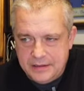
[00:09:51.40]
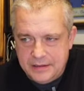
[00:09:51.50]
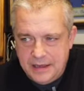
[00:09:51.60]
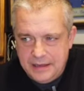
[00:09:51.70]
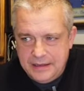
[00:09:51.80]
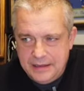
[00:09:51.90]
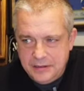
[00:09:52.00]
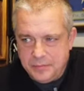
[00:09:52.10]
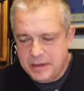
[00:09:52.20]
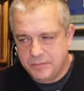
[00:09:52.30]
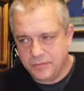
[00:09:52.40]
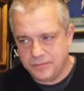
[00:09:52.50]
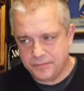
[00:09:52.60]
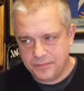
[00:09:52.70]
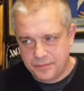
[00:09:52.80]
a little
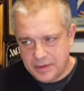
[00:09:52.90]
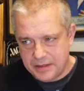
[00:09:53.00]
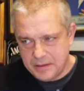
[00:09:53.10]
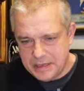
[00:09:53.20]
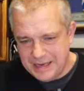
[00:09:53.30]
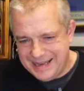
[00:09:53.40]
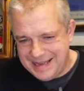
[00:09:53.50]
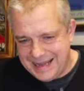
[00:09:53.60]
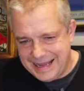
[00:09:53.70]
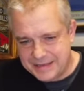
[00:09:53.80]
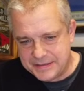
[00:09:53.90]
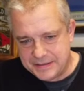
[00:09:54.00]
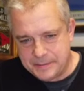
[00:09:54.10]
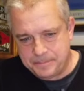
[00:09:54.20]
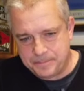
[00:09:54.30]
bit less
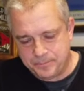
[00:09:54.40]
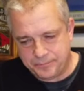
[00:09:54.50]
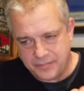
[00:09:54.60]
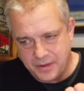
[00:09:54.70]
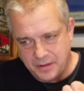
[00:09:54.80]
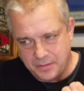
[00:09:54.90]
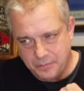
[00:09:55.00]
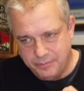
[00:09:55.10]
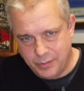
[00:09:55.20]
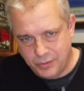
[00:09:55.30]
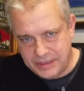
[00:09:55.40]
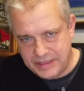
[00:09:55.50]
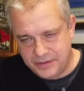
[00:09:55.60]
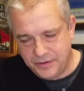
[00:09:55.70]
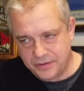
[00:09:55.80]
body
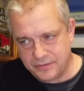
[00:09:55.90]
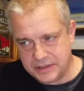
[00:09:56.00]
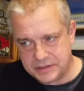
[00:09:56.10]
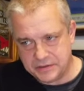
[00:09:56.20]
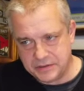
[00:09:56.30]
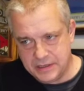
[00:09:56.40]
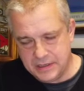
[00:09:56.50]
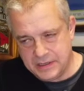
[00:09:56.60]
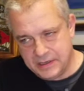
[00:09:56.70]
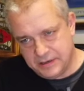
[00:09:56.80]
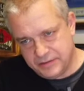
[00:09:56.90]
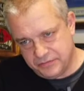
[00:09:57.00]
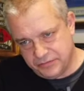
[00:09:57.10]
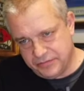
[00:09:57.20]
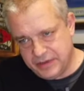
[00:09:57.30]
to it, which
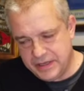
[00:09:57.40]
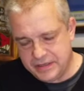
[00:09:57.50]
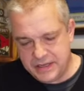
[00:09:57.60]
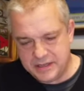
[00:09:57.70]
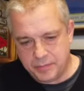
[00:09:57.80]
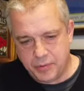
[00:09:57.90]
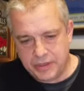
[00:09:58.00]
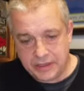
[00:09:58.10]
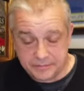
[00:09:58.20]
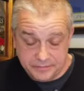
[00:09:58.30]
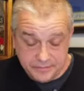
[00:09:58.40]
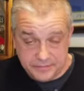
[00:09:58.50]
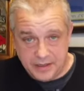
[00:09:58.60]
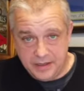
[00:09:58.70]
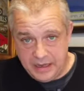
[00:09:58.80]
is disappointing.
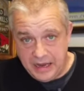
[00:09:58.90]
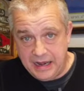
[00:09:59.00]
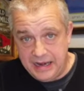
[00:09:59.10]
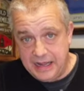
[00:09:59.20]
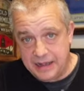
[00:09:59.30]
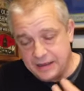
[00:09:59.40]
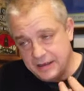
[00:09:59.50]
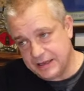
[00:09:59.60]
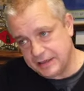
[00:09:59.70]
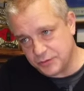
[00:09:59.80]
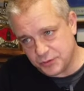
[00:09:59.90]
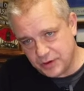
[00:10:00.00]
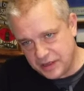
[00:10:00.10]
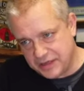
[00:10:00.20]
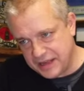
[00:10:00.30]
I like those sort of
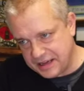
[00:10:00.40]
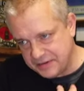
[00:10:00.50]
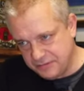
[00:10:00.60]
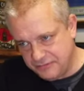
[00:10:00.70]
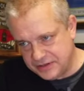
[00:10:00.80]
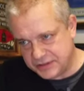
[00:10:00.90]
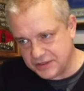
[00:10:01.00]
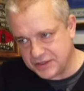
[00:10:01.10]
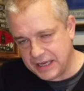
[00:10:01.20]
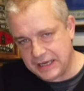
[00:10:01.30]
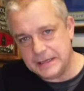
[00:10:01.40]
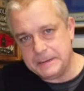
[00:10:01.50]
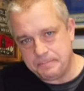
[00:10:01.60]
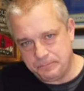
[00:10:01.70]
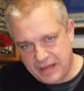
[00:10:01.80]
thick, viscousy,
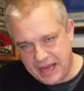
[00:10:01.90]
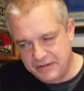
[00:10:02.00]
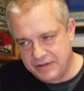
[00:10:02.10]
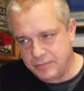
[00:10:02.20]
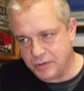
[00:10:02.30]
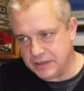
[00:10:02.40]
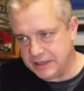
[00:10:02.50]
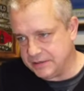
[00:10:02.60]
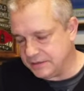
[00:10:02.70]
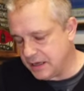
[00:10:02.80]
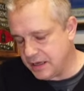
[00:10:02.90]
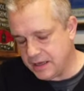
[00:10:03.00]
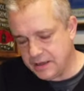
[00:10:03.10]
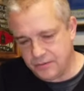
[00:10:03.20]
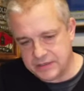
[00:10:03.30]
heavy-bodied
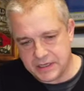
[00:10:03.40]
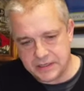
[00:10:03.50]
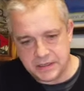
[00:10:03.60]
whiskies.